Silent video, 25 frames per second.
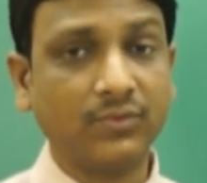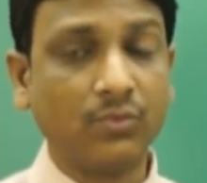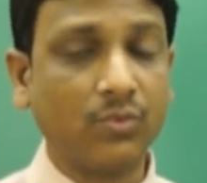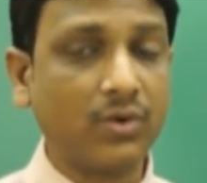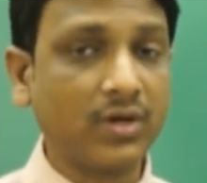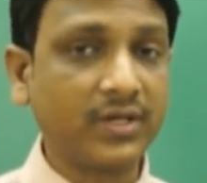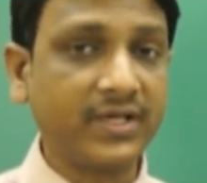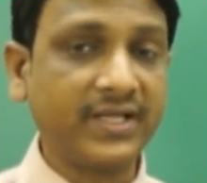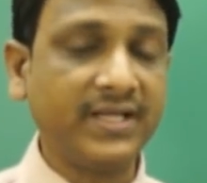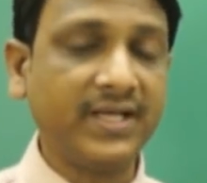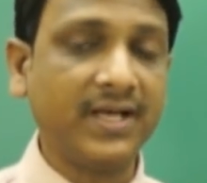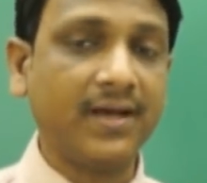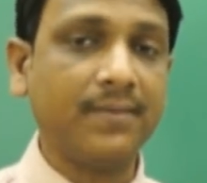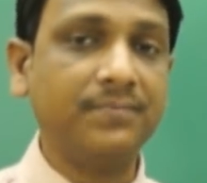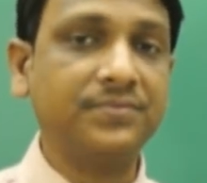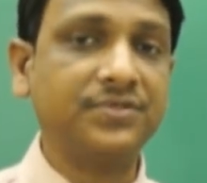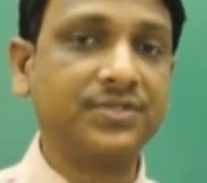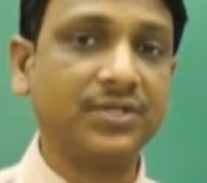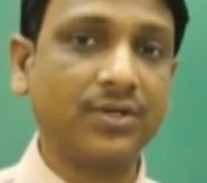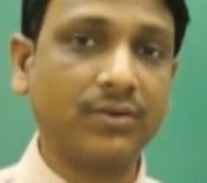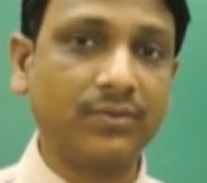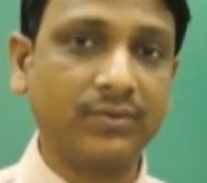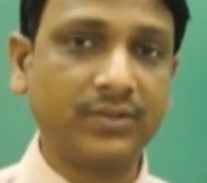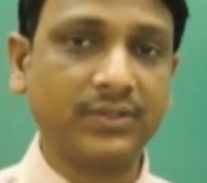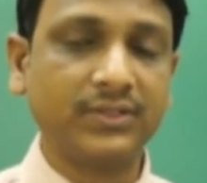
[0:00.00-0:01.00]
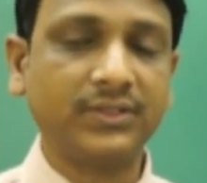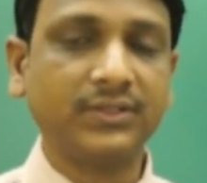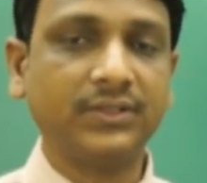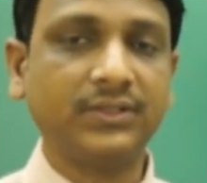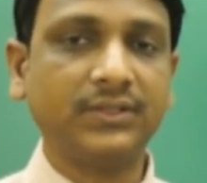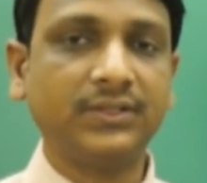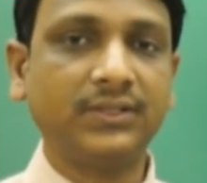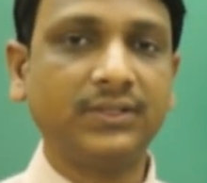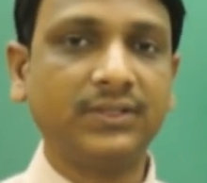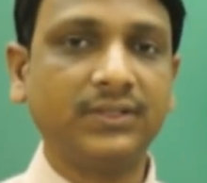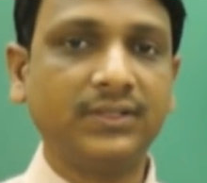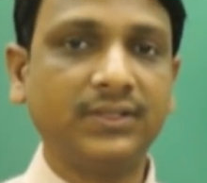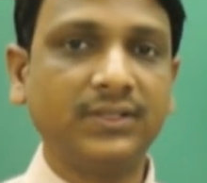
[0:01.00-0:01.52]
What he observed?
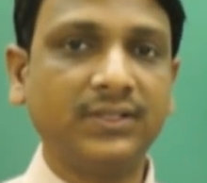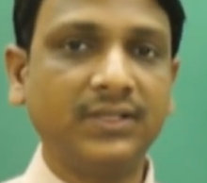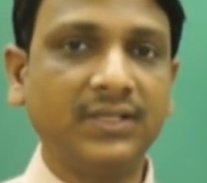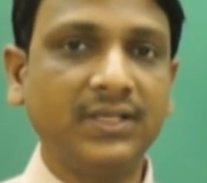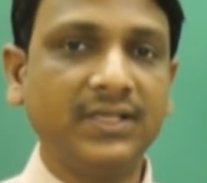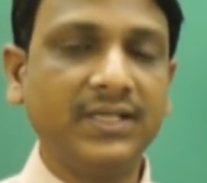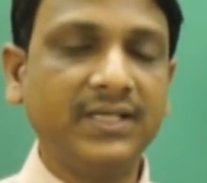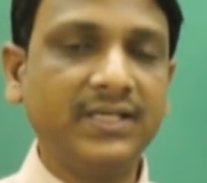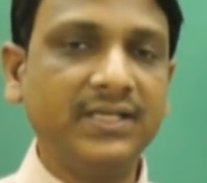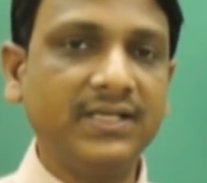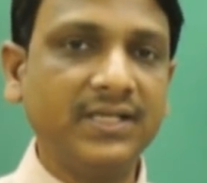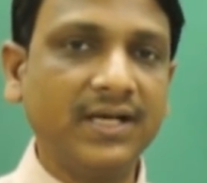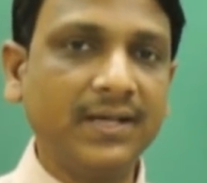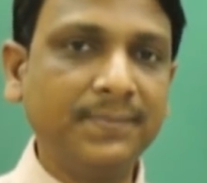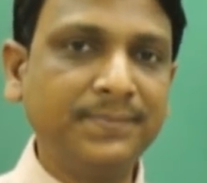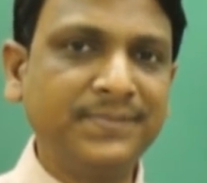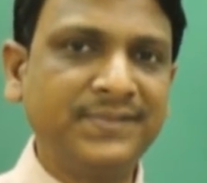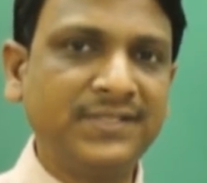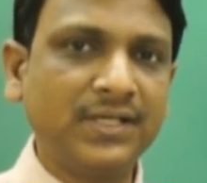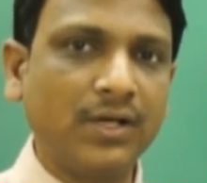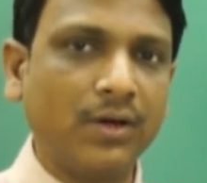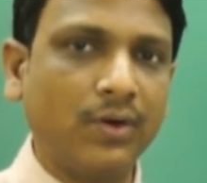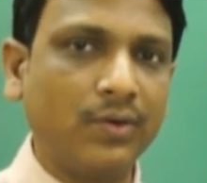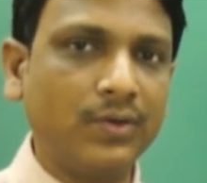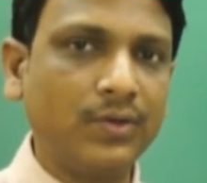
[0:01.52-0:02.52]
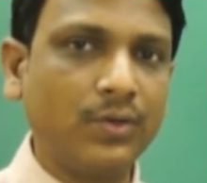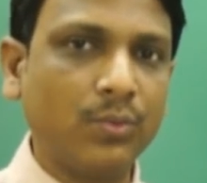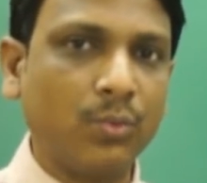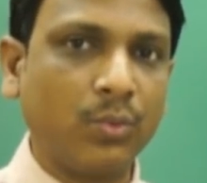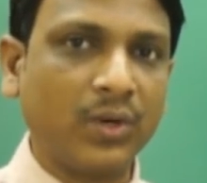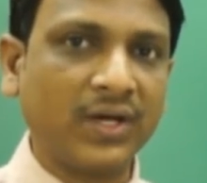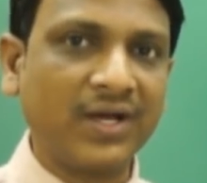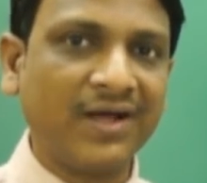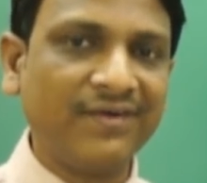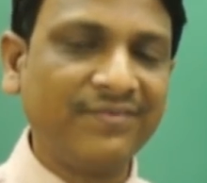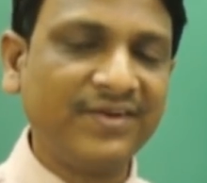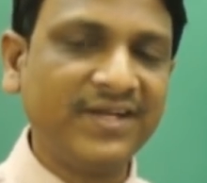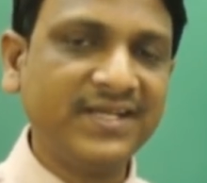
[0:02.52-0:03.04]
He observed
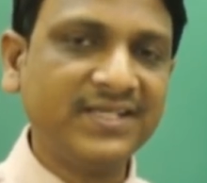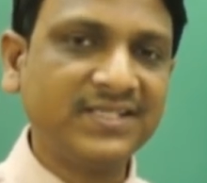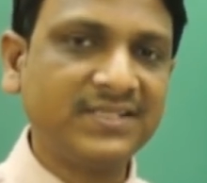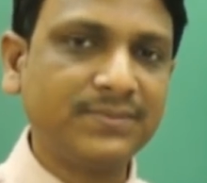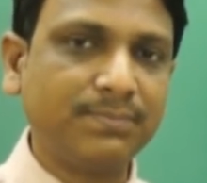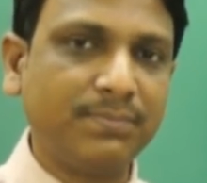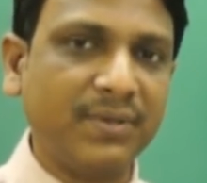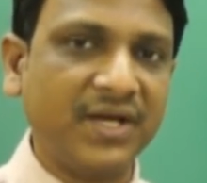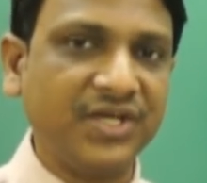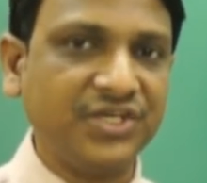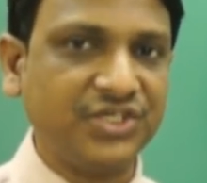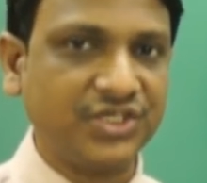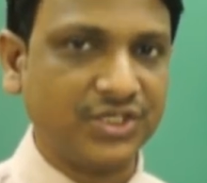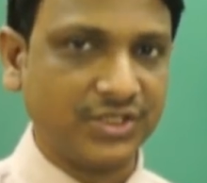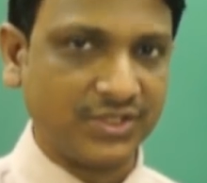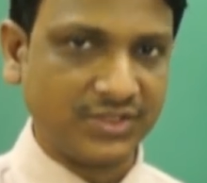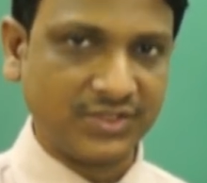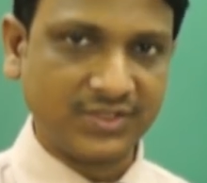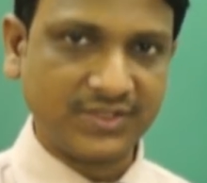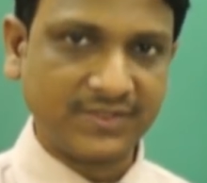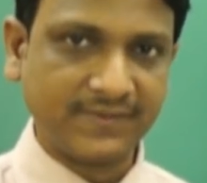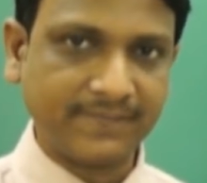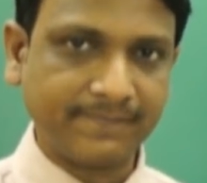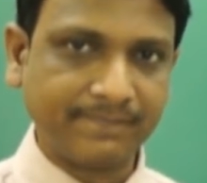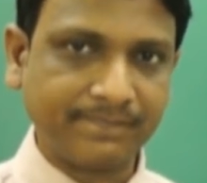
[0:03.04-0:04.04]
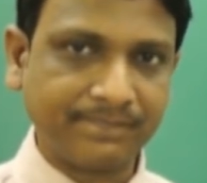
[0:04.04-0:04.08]
one of his patient.